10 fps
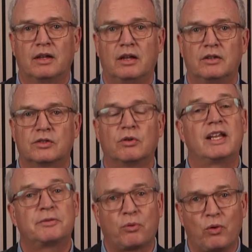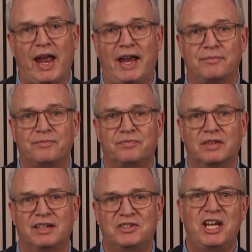So let's pray.
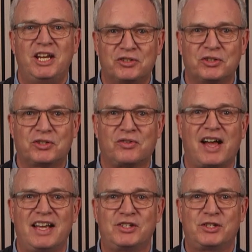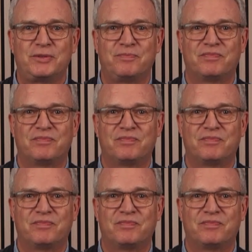Jesus Christ,